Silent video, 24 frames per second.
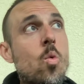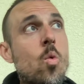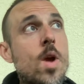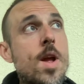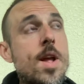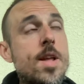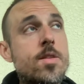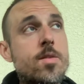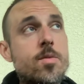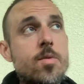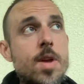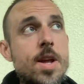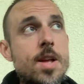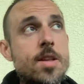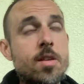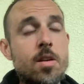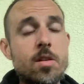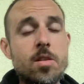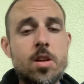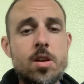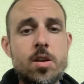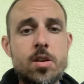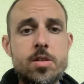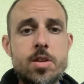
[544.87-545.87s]
it's a
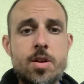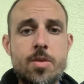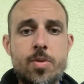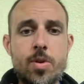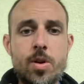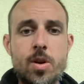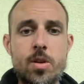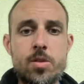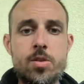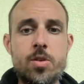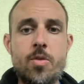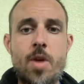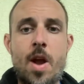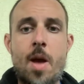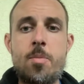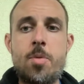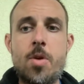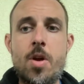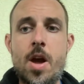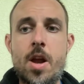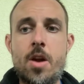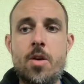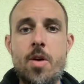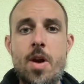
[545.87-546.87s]
little difficult to wrap
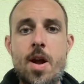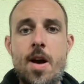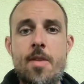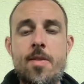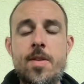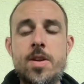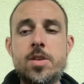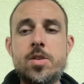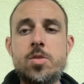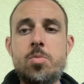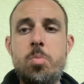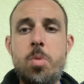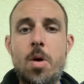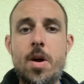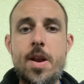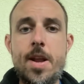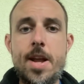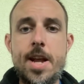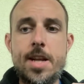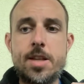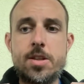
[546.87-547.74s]
your head around this, but